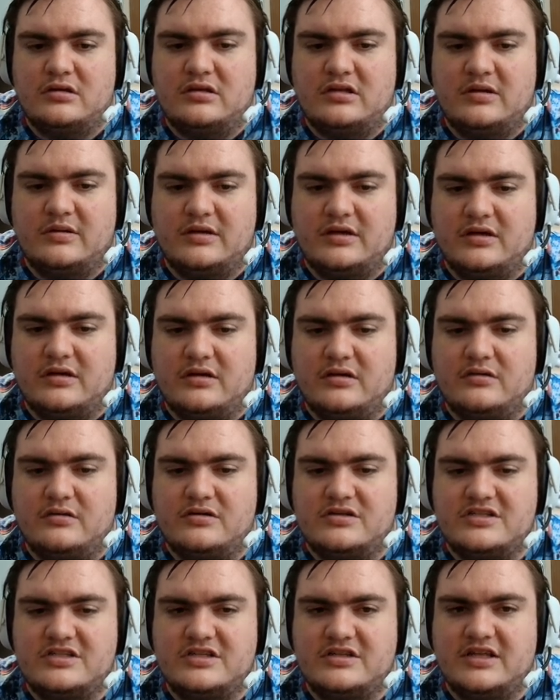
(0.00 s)
There we go.
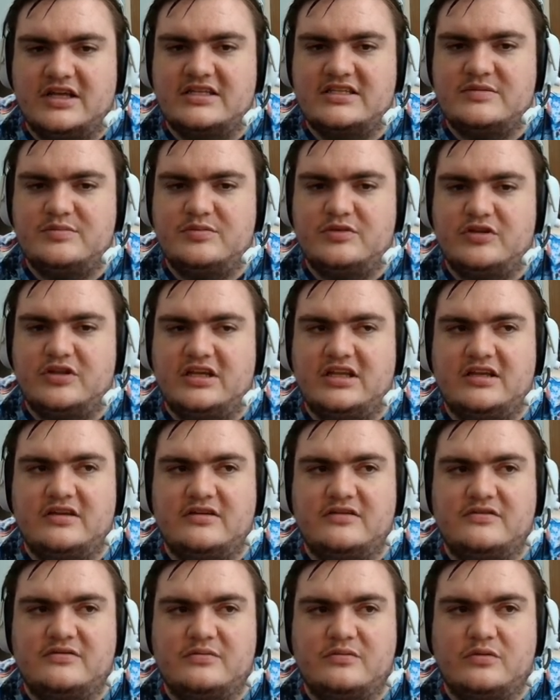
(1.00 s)
So that's plenty
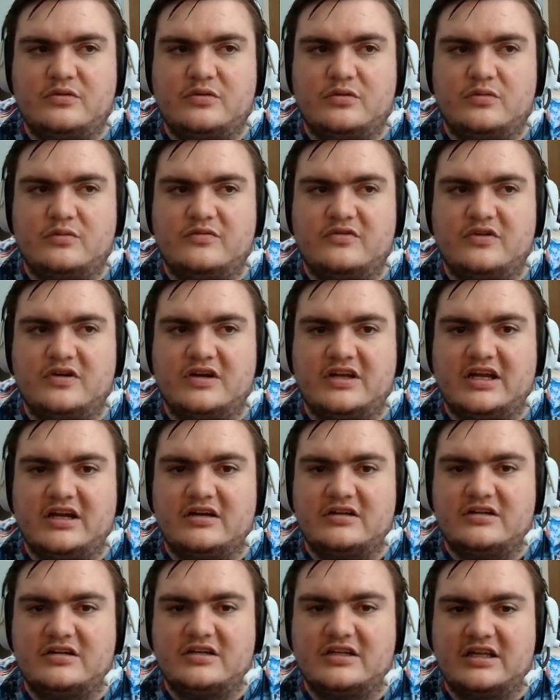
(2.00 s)
of room for a
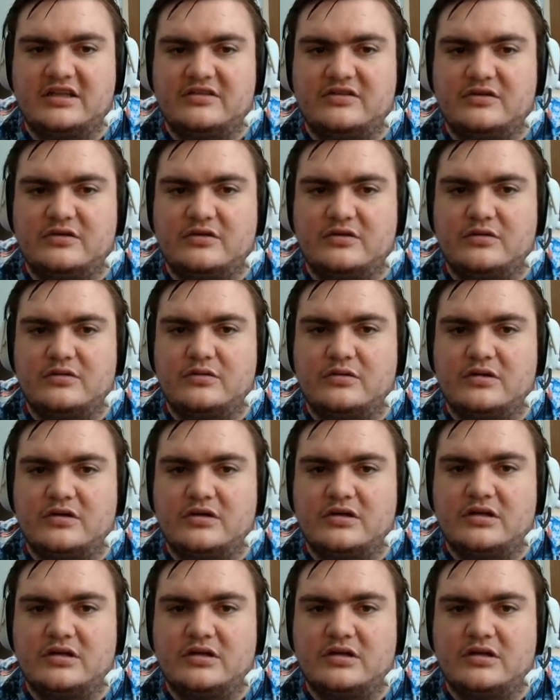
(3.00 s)
character to get through.